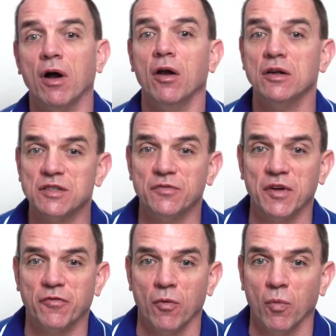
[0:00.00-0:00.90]
are lots of
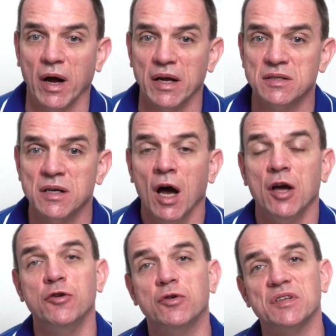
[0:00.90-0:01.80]
different ways.
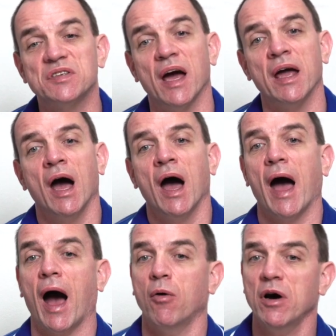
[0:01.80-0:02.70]
You can say,
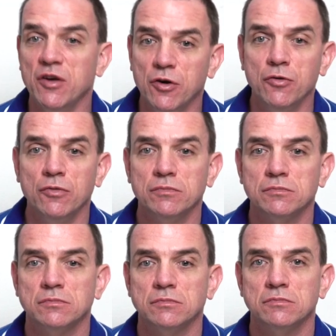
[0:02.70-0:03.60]
how are you?
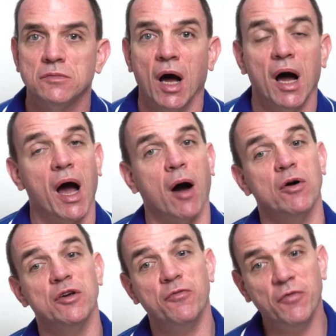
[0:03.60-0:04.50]
How
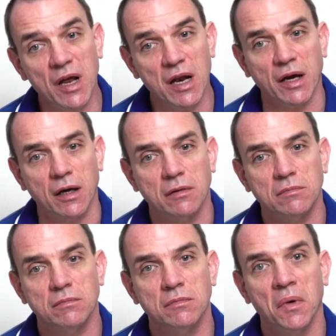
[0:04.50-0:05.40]
are you feeling?
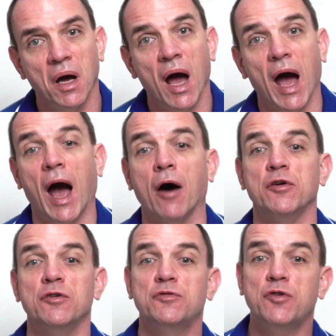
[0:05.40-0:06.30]
How
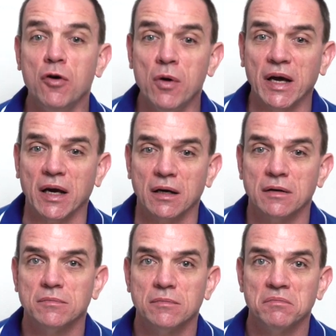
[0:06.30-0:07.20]
are you doing?
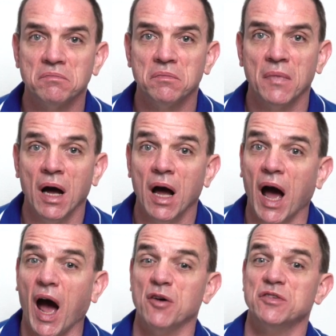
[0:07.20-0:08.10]

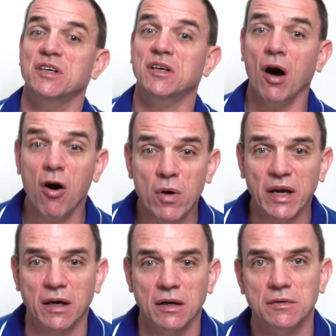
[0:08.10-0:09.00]
How's it
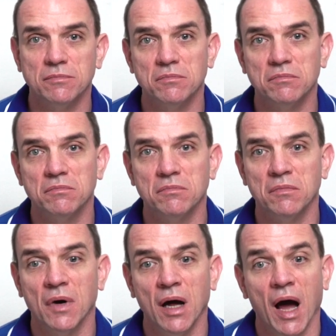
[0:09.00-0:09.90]
going?
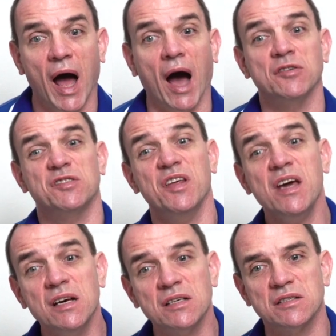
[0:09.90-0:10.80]
How's
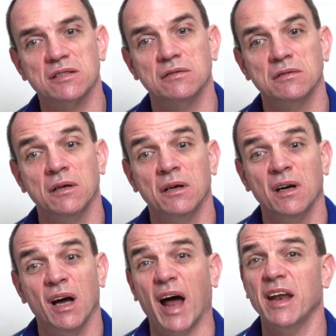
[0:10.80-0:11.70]
things?
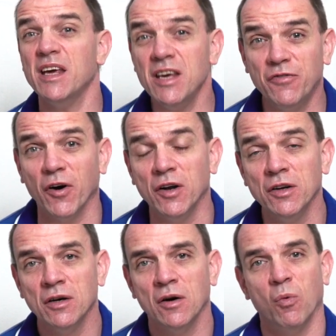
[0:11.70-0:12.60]
And even,
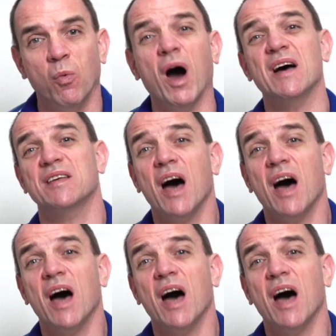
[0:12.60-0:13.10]
what's